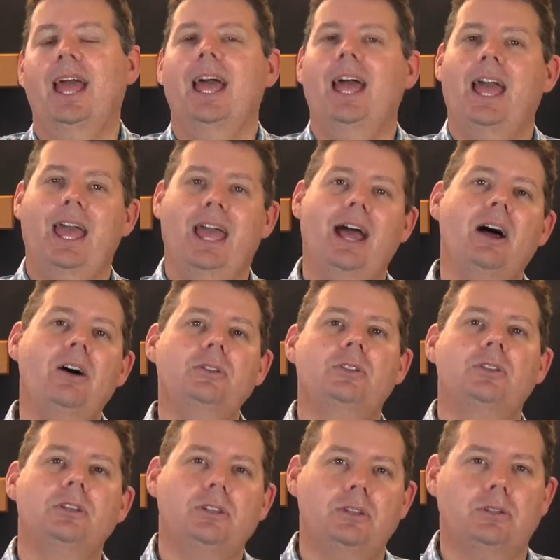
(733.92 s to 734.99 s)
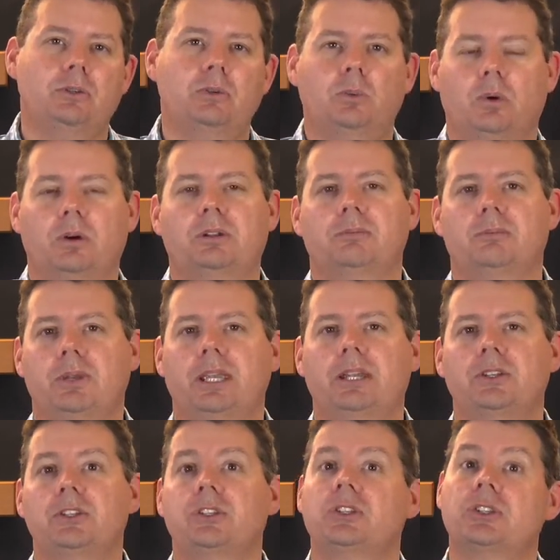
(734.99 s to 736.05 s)
how do you want me
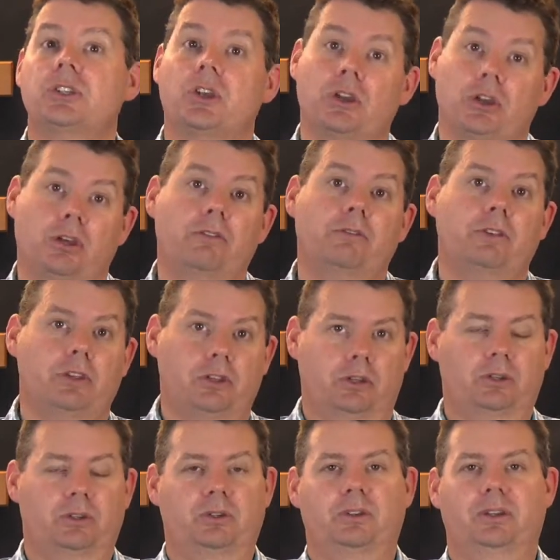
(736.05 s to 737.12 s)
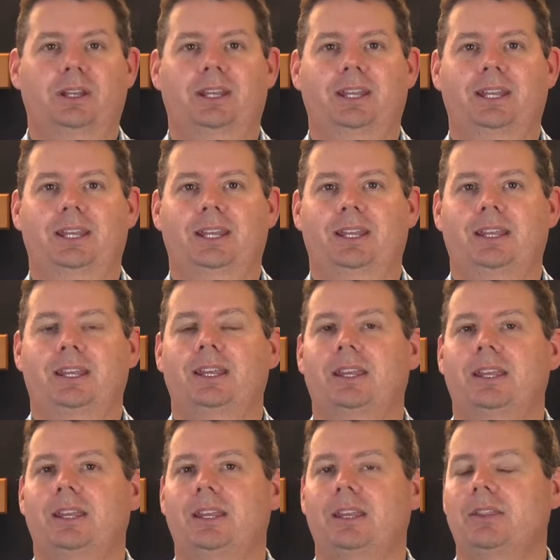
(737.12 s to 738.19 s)
to serve you
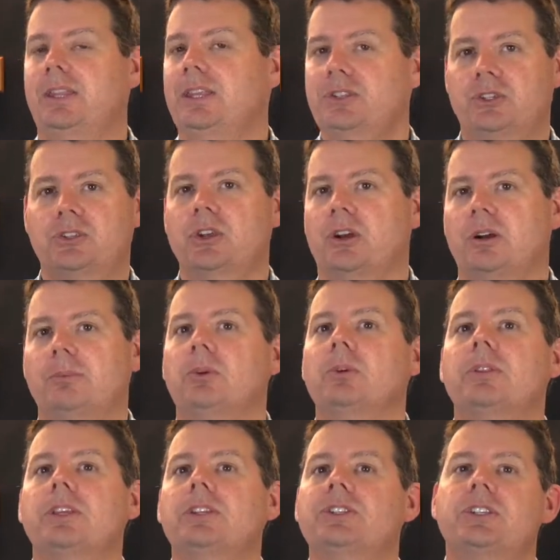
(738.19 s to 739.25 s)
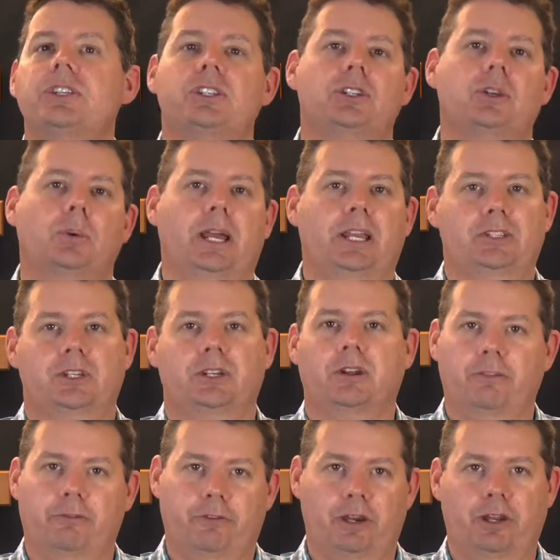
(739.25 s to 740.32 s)
in this job or this situation
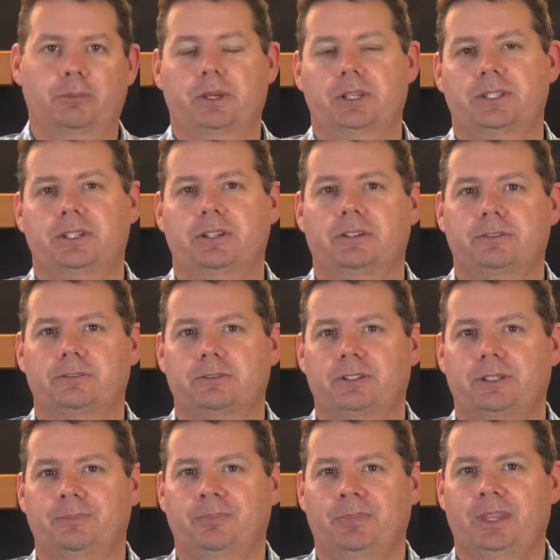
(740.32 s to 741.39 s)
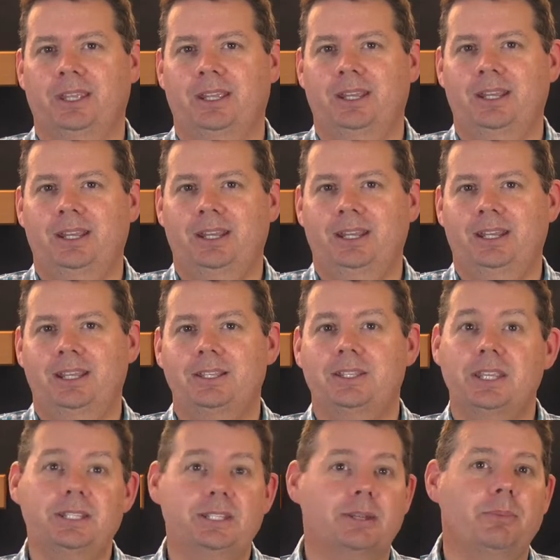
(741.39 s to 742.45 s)
I find myself? Is
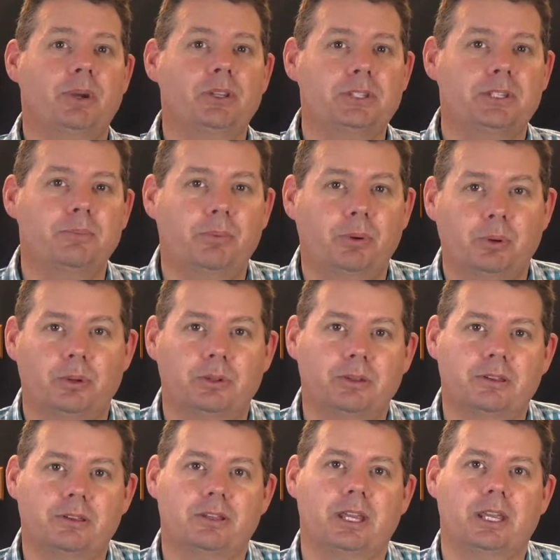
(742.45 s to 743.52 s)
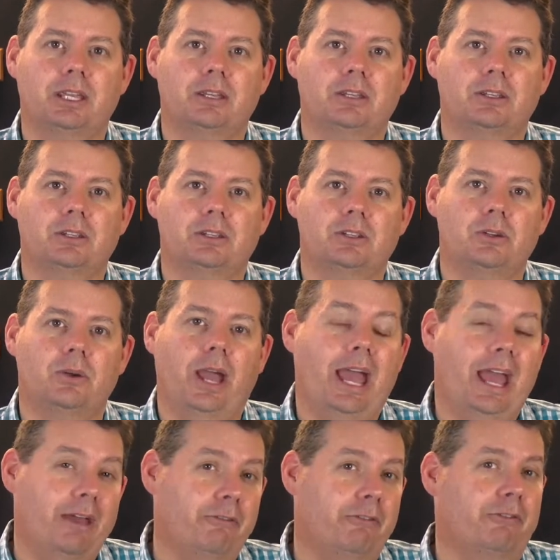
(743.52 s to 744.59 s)
this the most important thing you
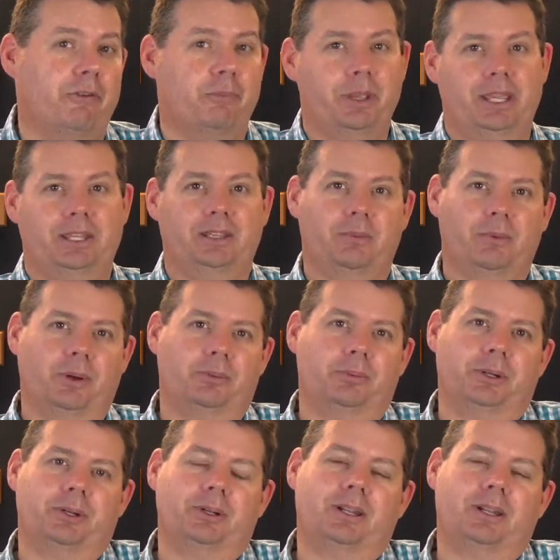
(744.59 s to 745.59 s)
have for me at the moment?